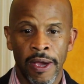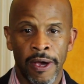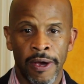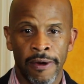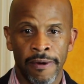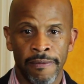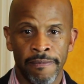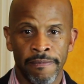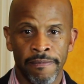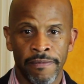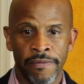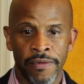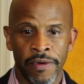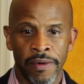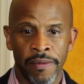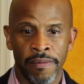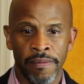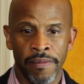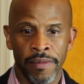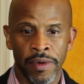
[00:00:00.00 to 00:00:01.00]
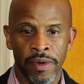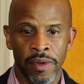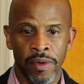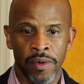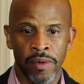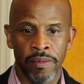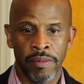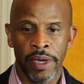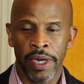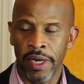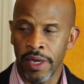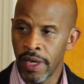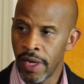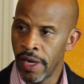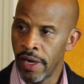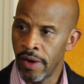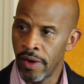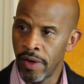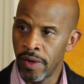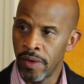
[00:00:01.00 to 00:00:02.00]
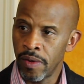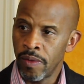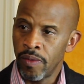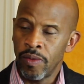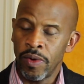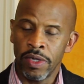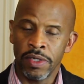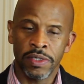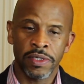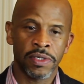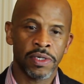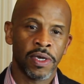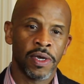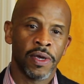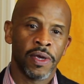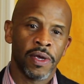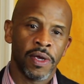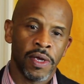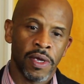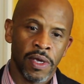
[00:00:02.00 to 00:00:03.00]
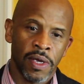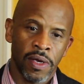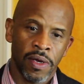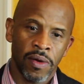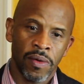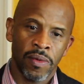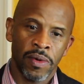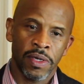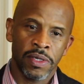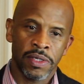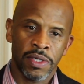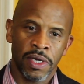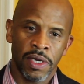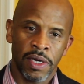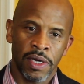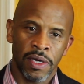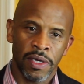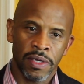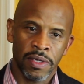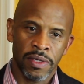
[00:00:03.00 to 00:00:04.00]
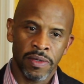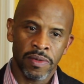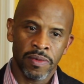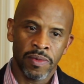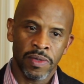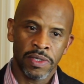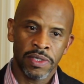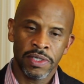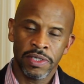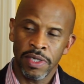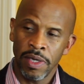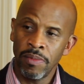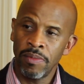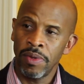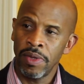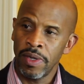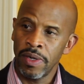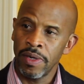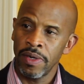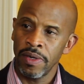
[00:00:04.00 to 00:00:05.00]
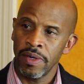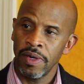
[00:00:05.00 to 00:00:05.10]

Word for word: Um, from, you know, Medicare and all, was right was uh, was similar.